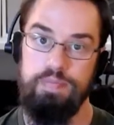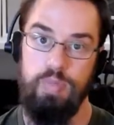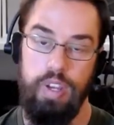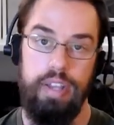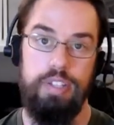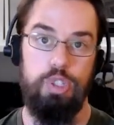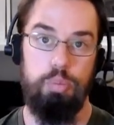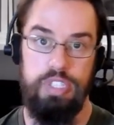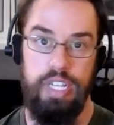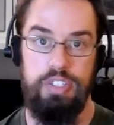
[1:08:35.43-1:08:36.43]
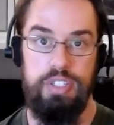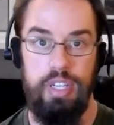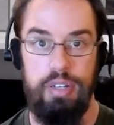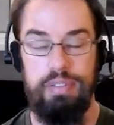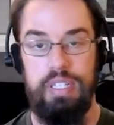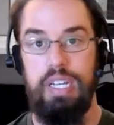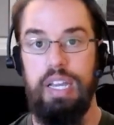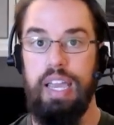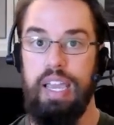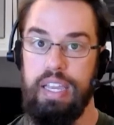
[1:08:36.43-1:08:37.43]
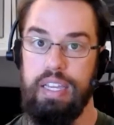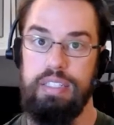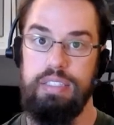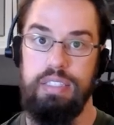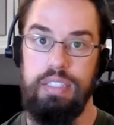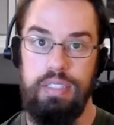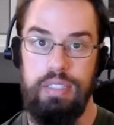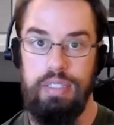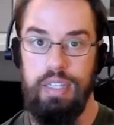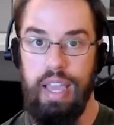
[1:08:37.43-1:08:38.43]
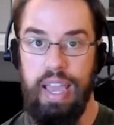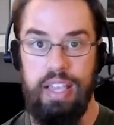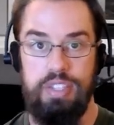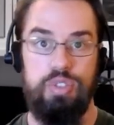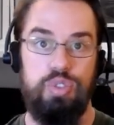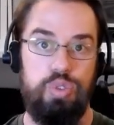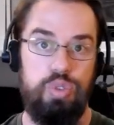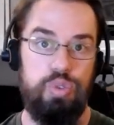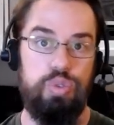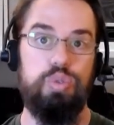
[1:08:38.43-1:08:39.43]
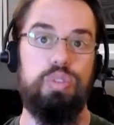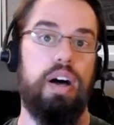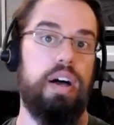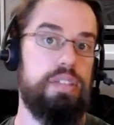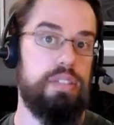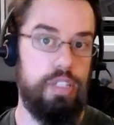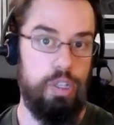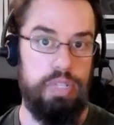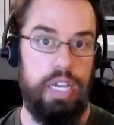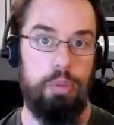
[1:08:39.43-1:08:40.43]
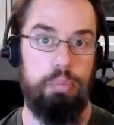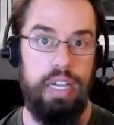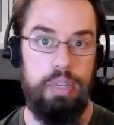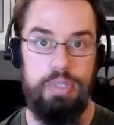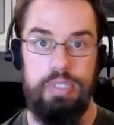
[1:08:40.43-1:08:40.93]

All right, so protect yourself, and as new laws come down the pipe,